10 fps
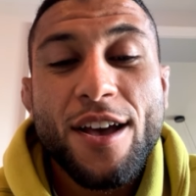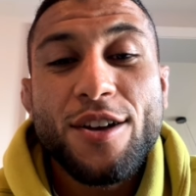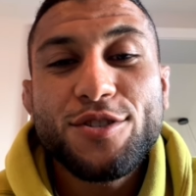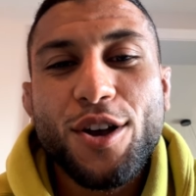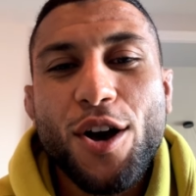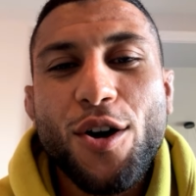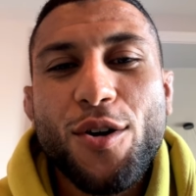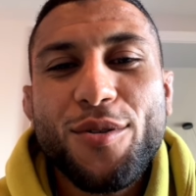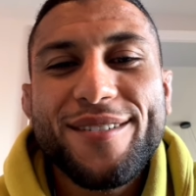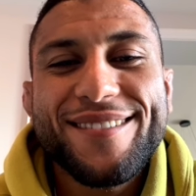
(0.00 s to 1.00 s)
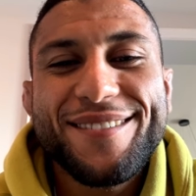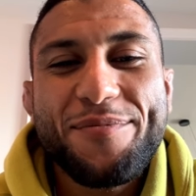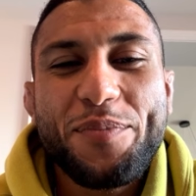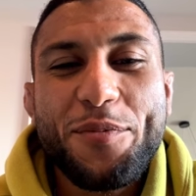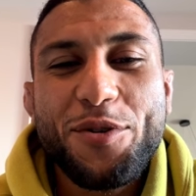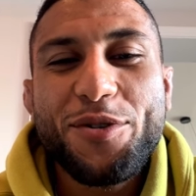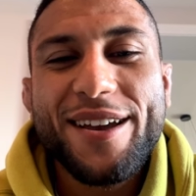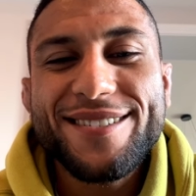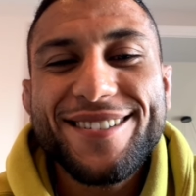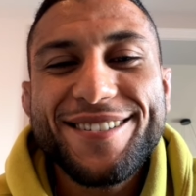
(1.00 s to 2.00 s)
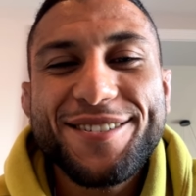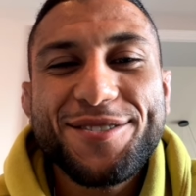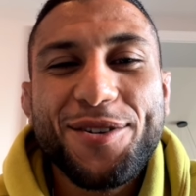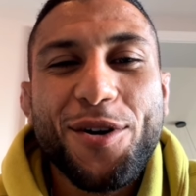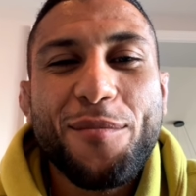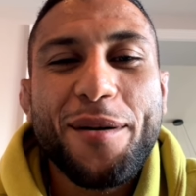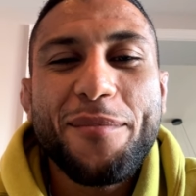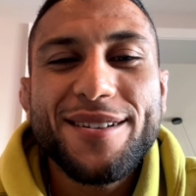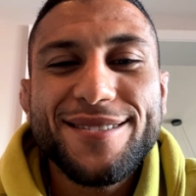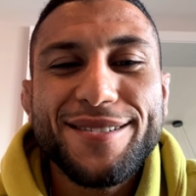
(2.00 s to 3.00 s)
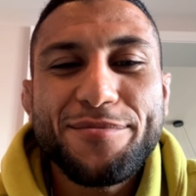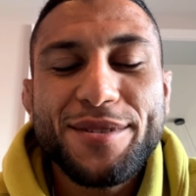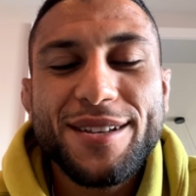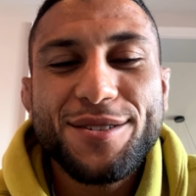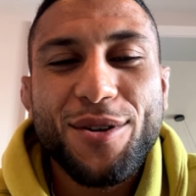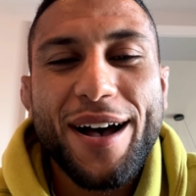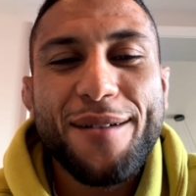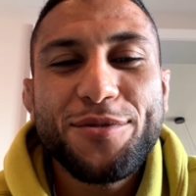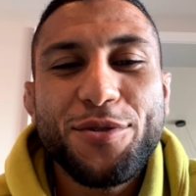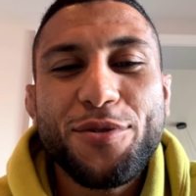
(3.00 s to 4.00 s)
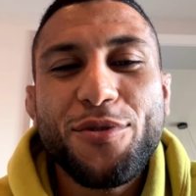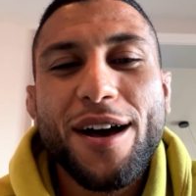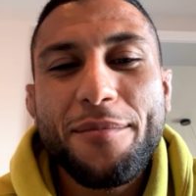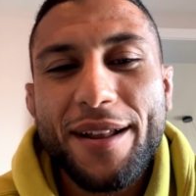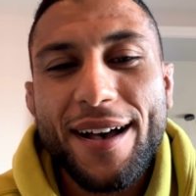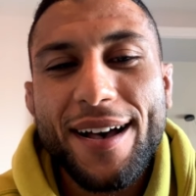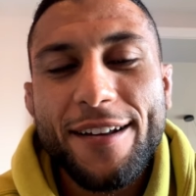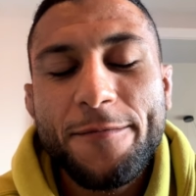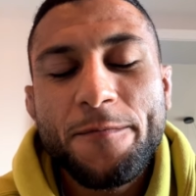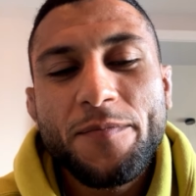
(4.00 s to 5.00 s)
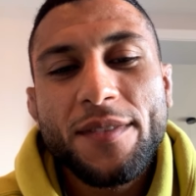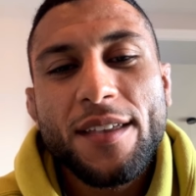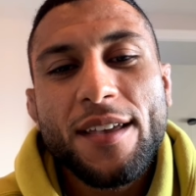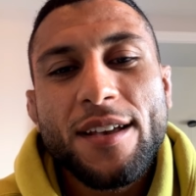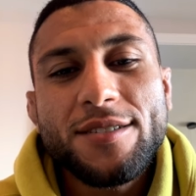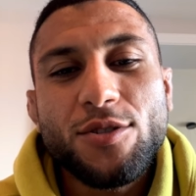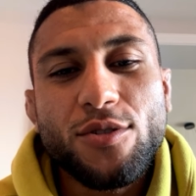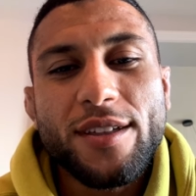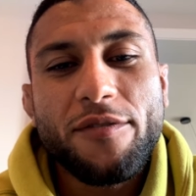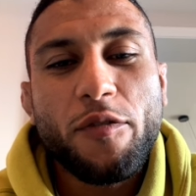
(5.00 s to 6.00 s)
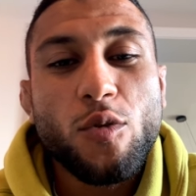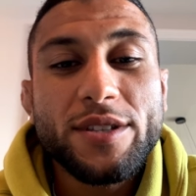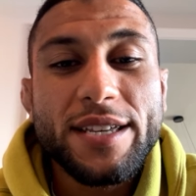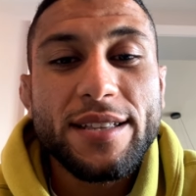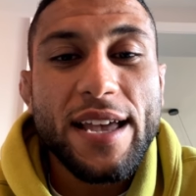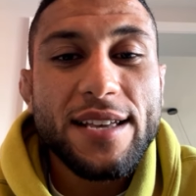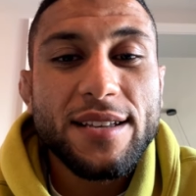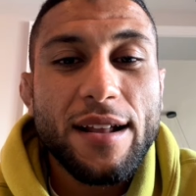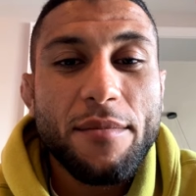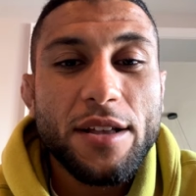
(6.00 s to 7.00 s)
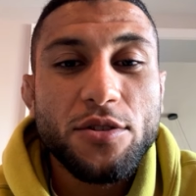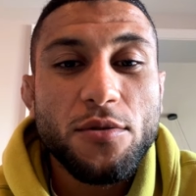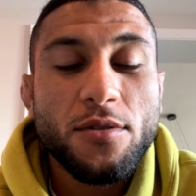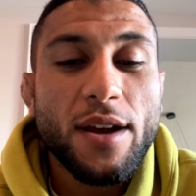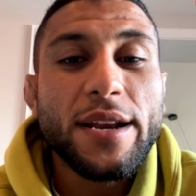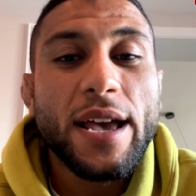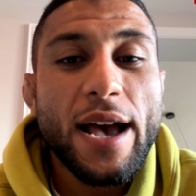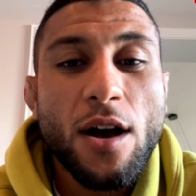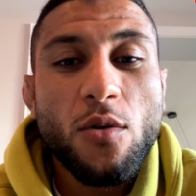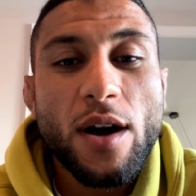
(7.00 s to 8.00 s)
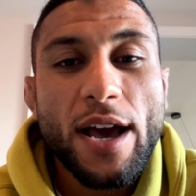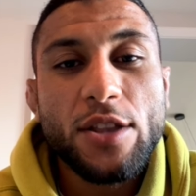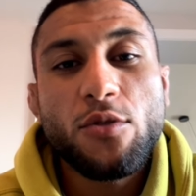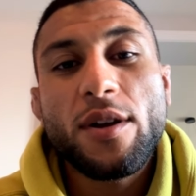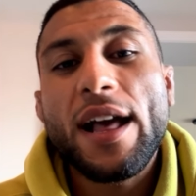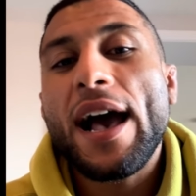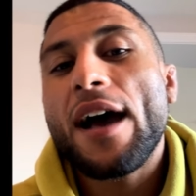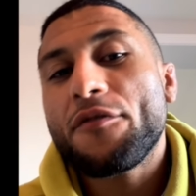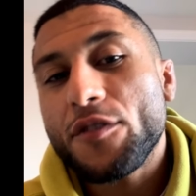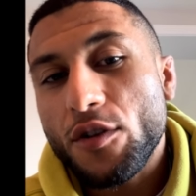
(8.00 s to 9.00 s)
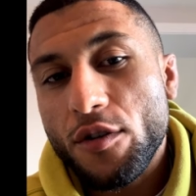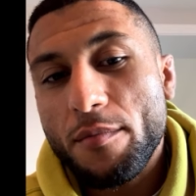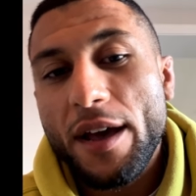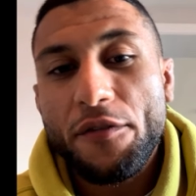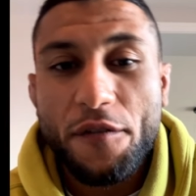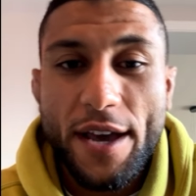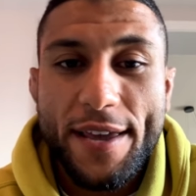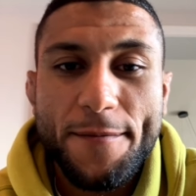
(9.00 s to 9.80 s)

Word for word: So people are crazy. This is to all my Muslims. So I'm doing Ramadan. So the fourteen days that I'm not doing right now, I do it after my fight.